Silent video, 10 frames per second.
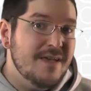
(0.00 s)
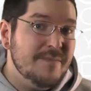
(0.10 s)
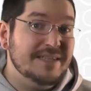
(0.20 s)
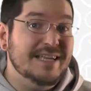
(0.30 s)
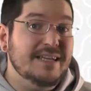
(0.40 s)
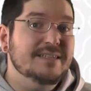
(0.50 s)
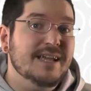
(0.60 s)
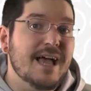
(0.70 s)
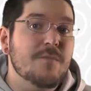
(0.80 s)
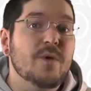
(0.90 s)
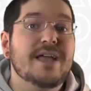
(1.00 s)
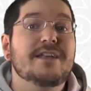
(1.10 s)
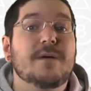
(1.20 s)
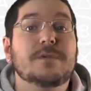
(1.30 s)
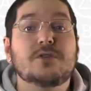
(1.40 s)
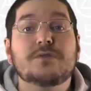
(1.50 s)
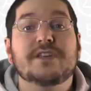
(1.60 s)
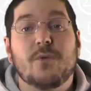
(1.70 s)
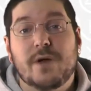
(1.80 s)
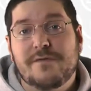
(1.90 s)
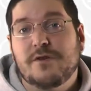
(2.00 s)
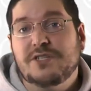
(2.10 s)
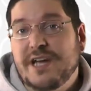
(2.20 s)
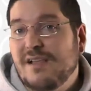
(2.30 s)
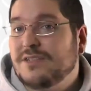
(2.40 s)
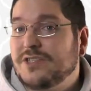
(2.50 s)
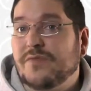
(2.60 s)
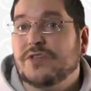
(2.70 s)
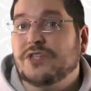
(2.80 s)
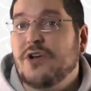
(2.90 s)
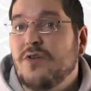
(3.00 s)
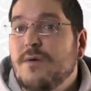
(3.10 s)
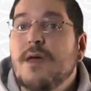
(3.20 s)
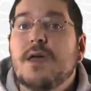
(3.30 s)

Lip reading: because anytime we end up using one of your challenges on the show,